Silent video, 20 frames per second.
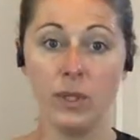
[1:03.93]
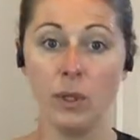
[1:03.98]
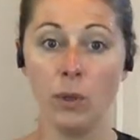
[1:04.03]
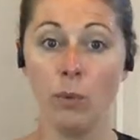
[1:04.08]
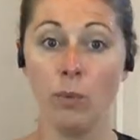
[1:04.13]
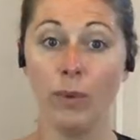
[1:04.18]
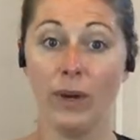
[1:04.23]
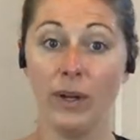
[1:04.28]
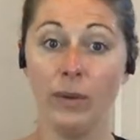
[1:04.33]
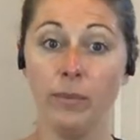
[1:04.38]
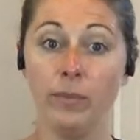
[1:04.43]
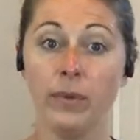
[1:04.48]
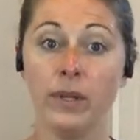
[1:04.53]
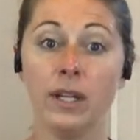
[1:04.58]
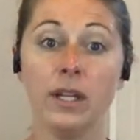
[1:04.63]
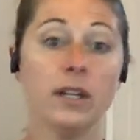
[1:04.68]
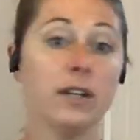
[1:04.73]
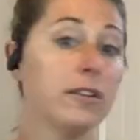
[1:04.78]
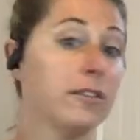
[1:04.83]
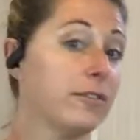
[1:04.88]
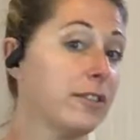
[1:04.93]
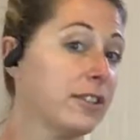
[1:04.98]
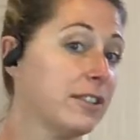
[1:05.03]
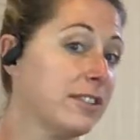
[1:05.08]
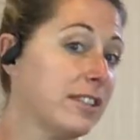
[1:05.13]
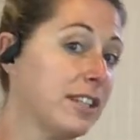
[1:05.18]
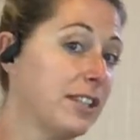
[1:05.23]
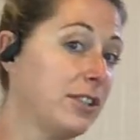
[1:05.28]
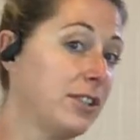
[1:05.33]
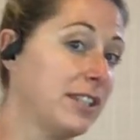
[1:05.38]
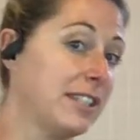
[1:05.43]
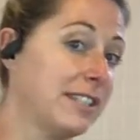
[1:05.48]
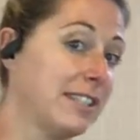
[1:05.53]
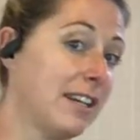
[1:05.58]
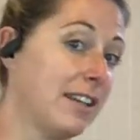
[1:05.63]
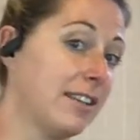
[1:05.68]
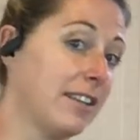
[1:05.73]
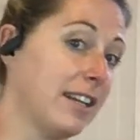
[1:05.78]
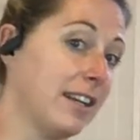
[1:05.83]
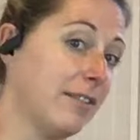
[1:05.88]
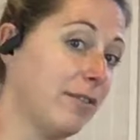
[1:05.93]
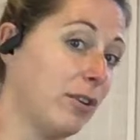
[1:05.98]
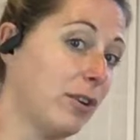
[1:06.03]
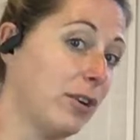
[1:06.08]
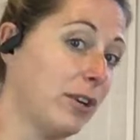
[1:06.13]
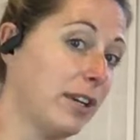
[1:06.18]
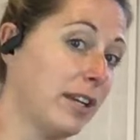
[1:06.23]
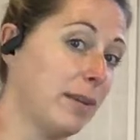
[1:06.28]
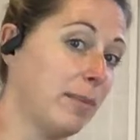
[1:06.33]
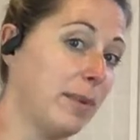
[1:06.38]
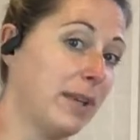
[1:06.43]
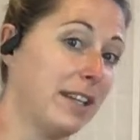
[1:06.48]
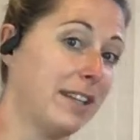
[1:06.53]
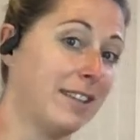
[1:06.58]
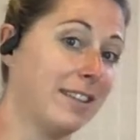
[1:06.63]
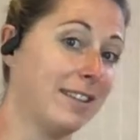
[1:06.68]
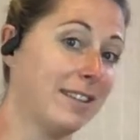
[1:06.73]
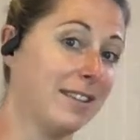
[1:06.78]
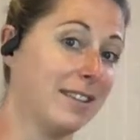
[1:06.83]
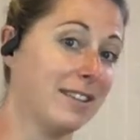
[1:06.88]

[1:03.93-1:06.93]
Well, first thing, you can tell that I've already been